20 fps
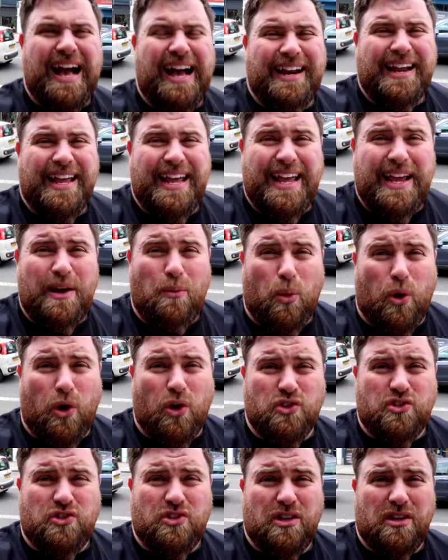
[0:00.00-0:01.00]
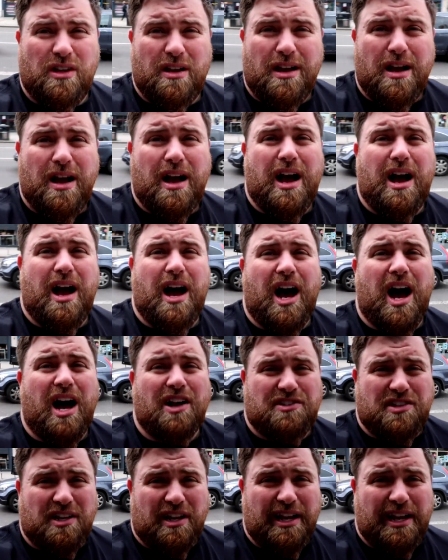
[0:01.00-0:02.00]
And it was
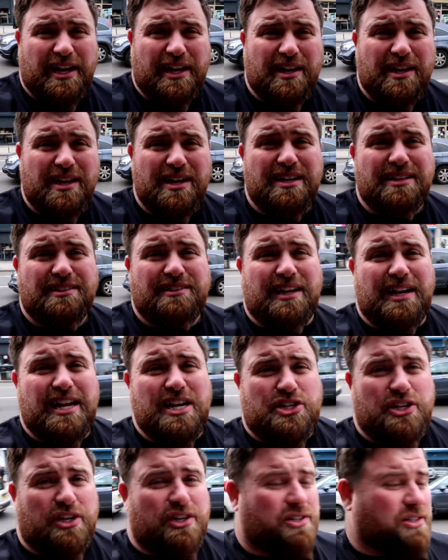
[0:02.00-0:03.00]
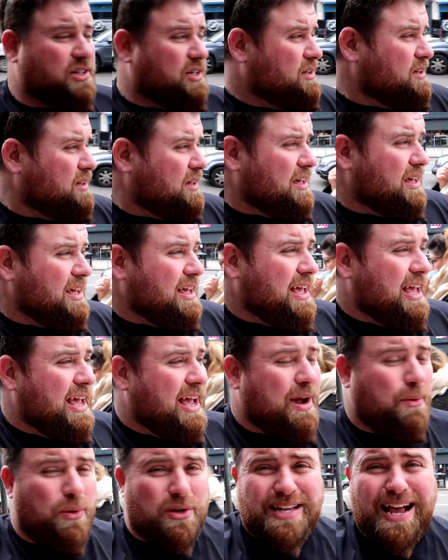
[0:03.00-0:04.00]
utterly delicious.
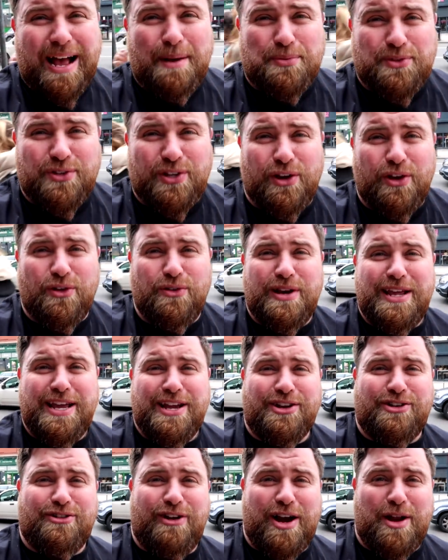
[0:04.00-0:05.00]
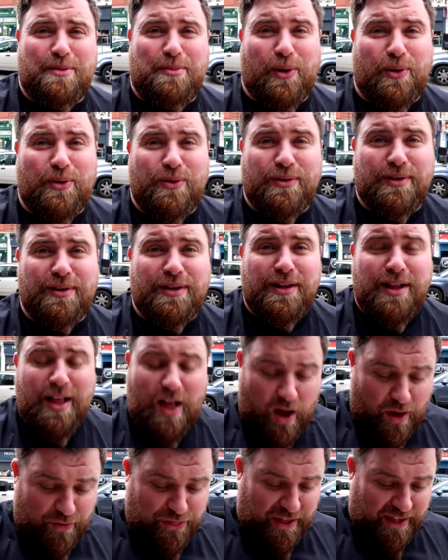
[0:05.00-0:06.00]
It was absolutely incredible.
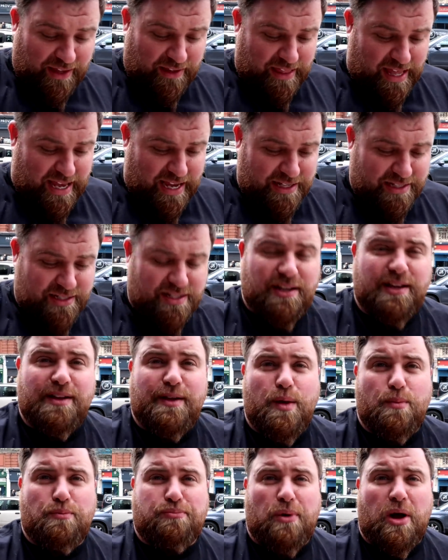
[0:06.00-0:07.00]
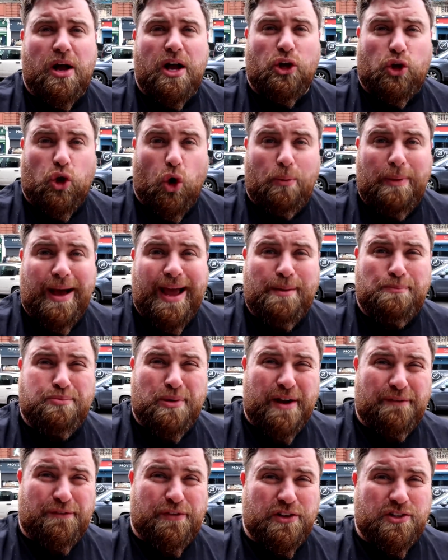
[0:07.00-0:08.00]
I think these uh, gourmet
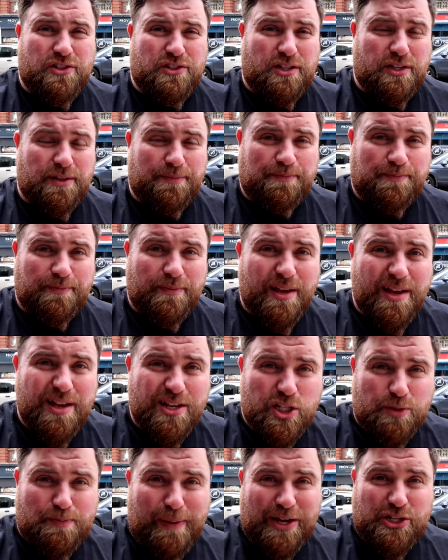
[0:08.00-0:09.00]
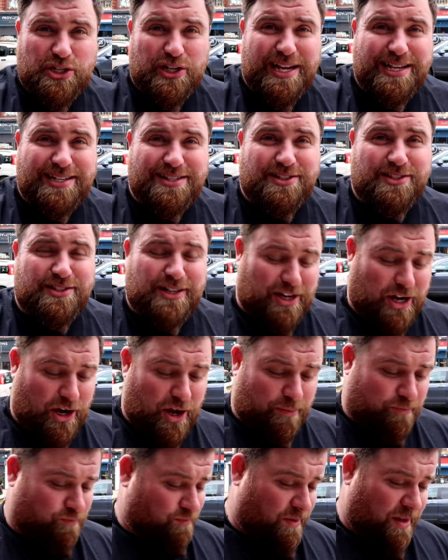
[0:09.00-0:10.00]
breakfast specialists are
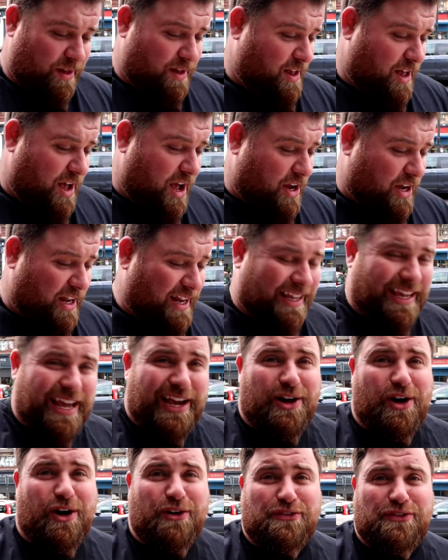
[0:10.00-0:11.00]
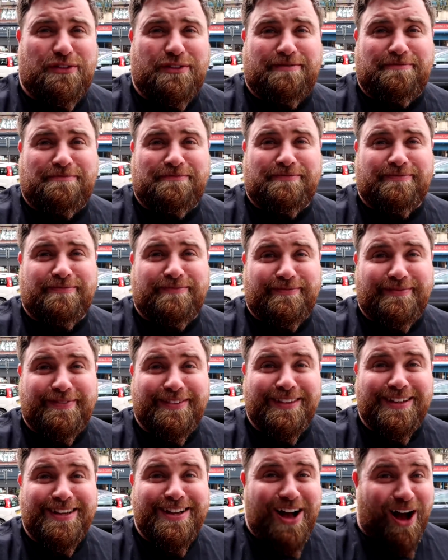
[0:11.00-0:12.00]
gonna are gonna kick off.
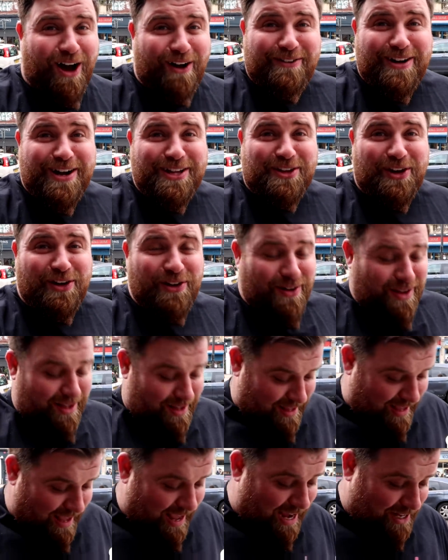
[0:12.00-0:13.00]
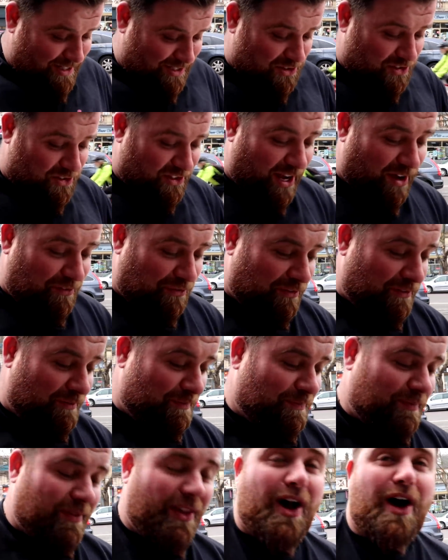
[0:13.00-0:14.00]
I really do. Eggs and stuff.
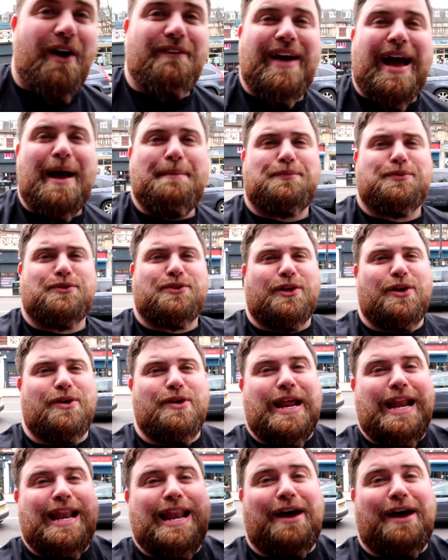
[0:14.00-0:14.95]
I've absolutely